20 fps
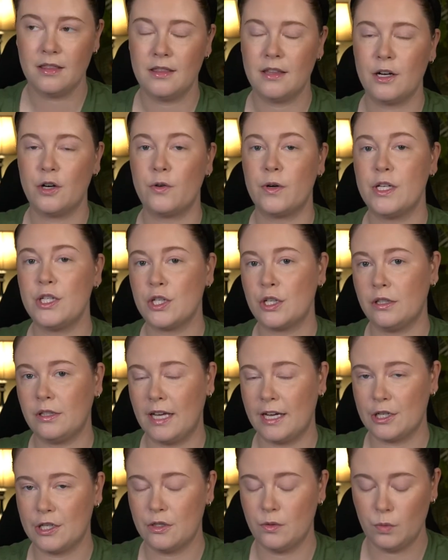The Grinch
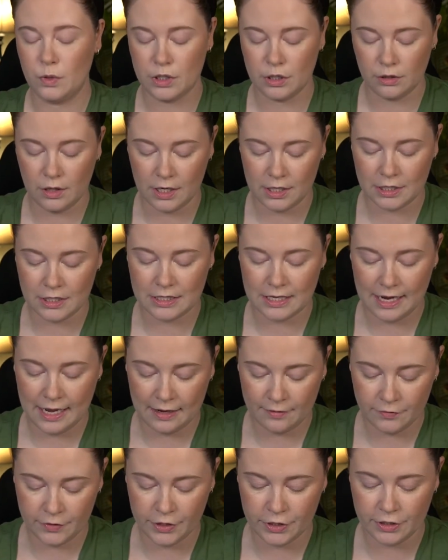collection, which launched
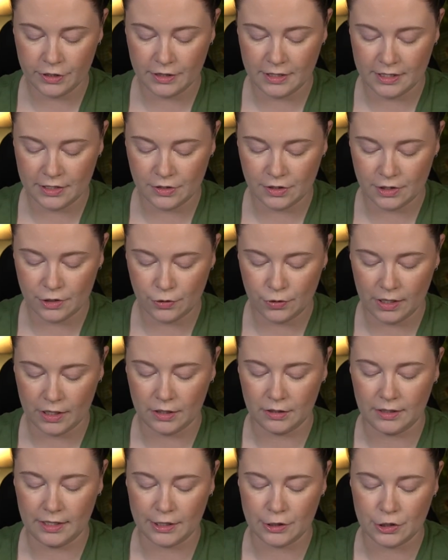after this Shrek
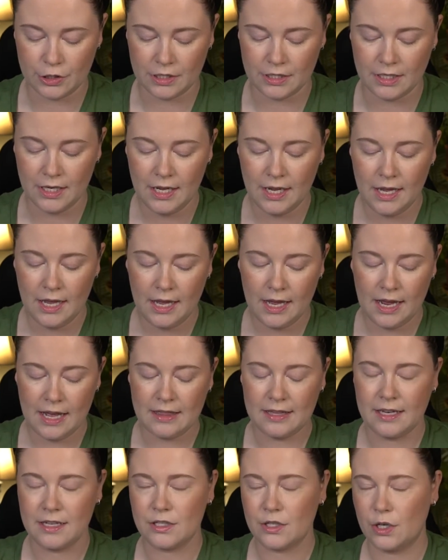collection, I
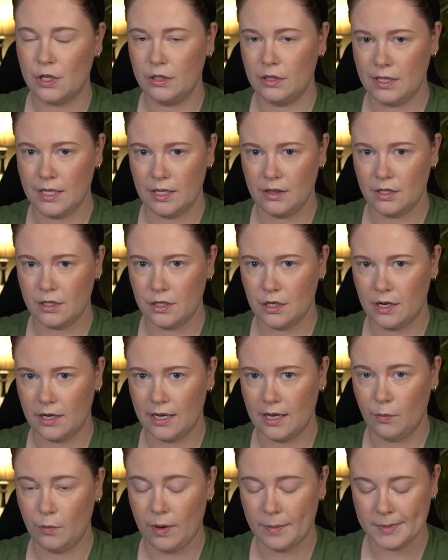think is currently on the
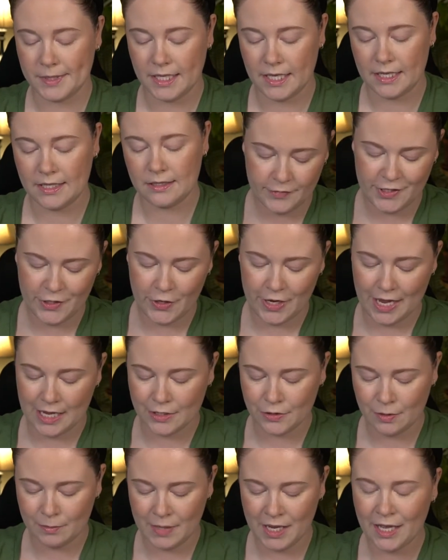Target website. So yeah,
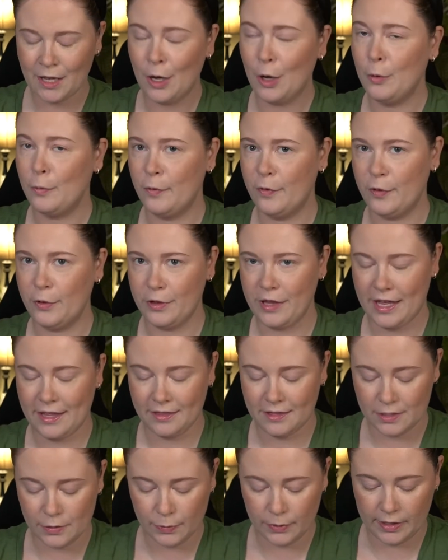so I'm not hopeful that
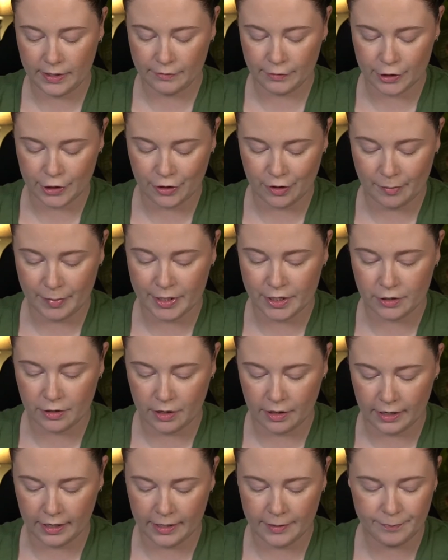this will ever show up at
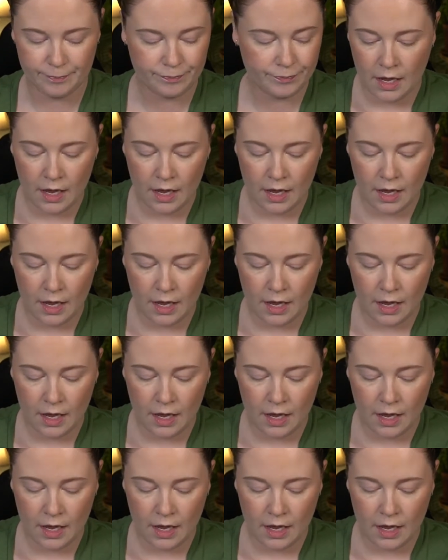Target.